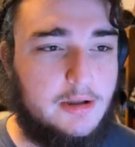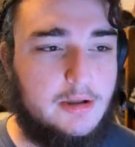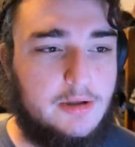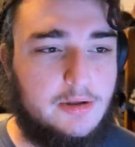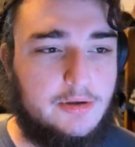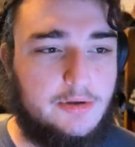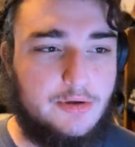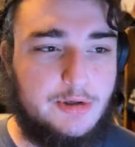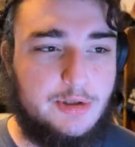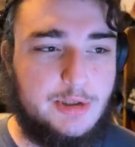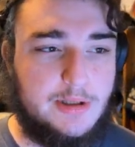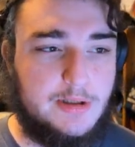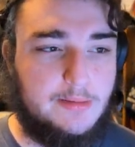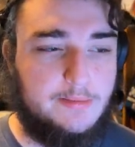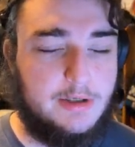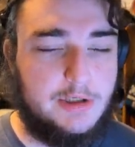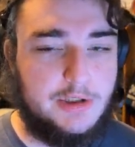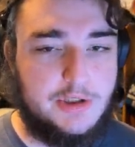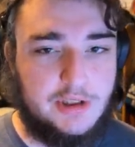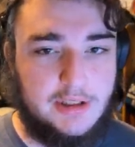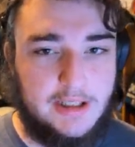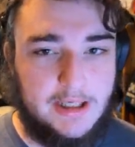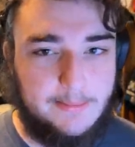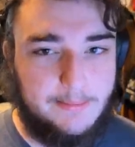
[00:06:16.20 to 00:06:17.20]
There's a bunch
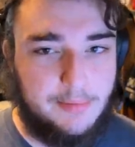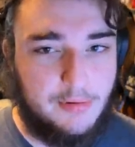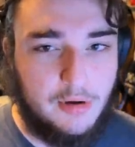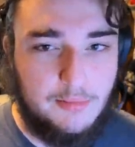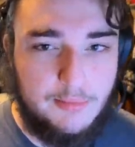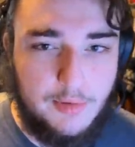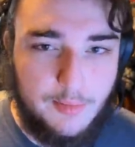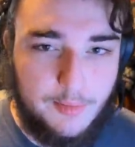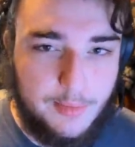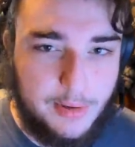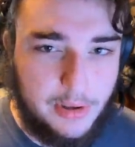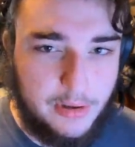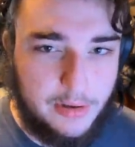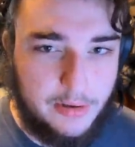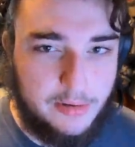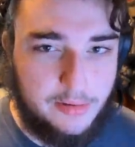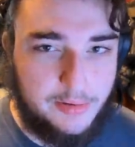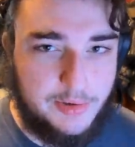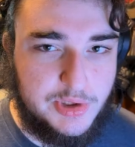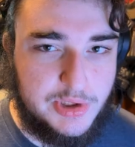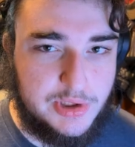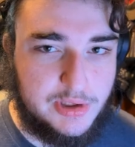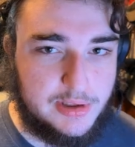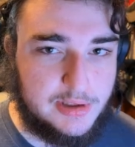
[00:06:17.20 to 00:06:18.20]
of like promo
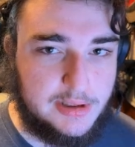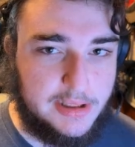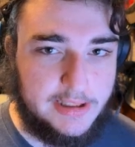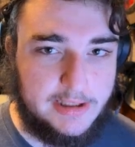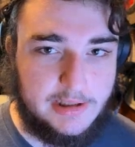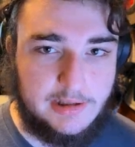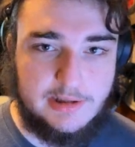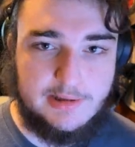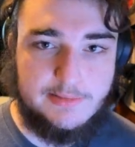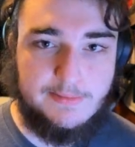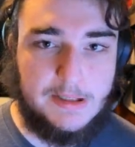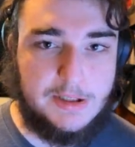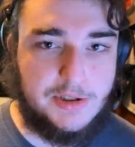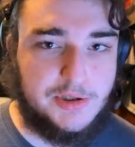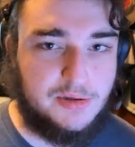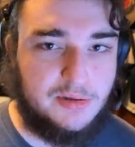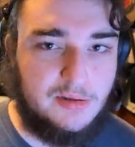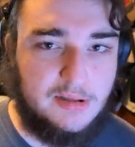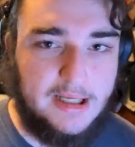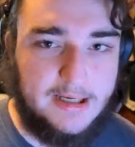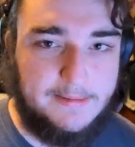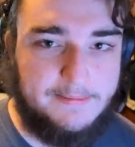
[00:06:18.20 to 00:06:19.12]
modes, like special like